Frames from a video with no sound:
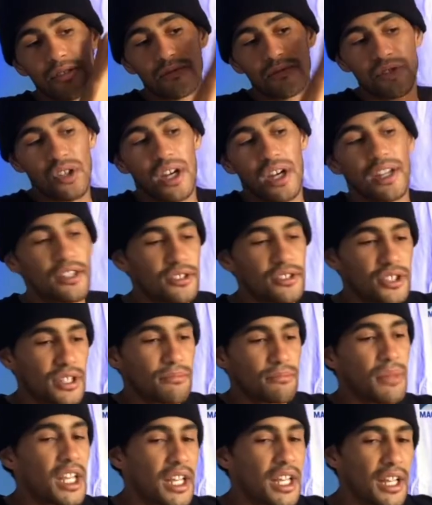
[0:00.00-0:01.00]
of trying to
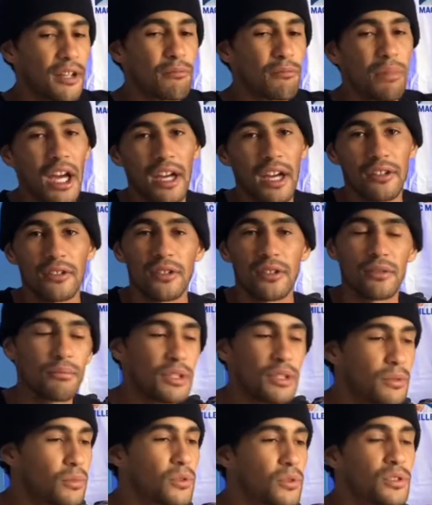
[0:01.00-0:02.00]
make an impact on
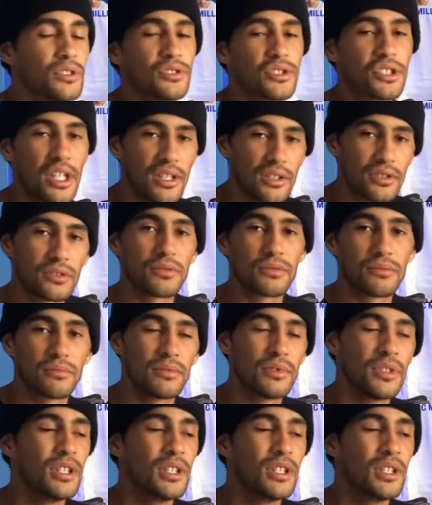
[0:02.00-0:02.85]
people and change the